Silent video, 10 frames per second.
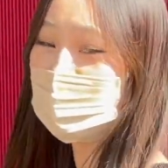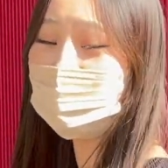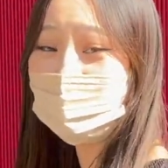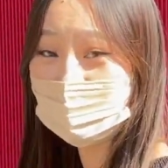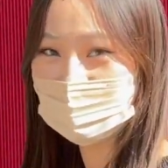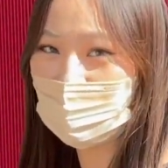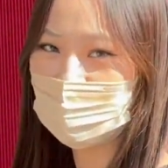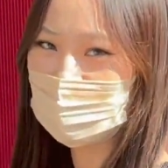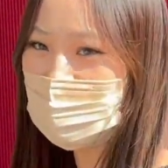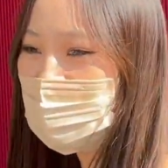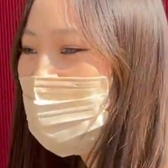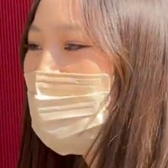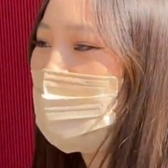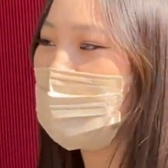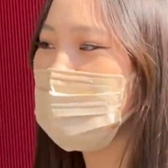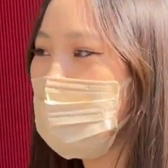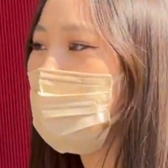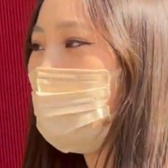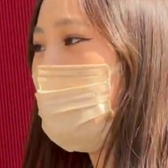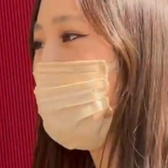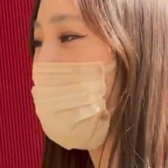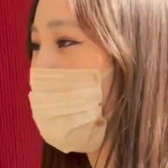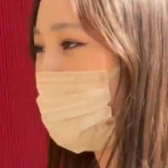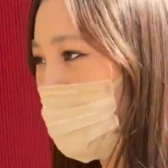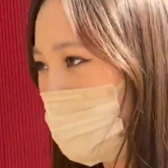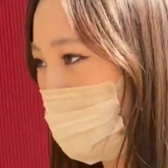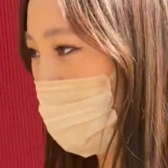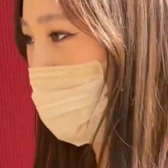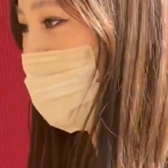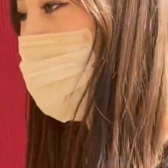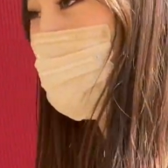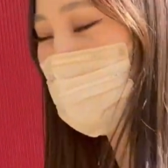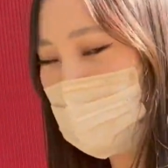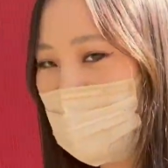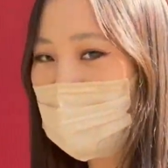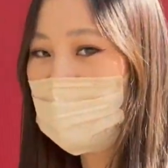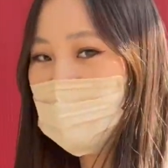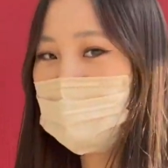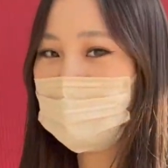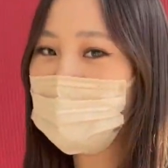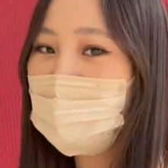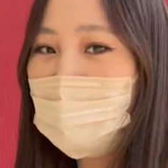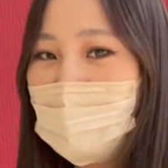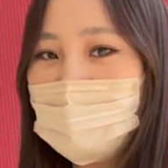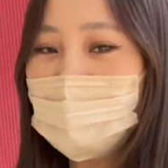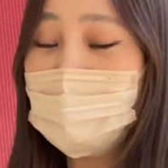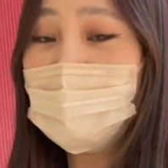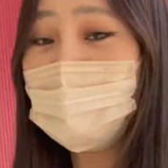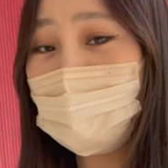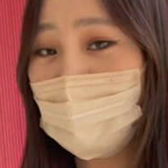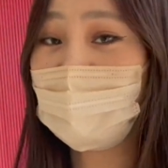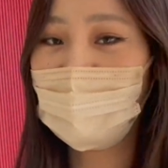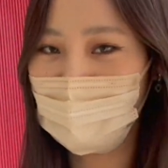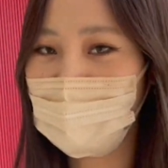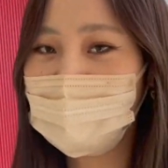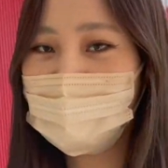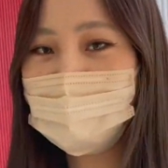in Philadelphia. And Temple University Japan, TUJ, is the Japan campus.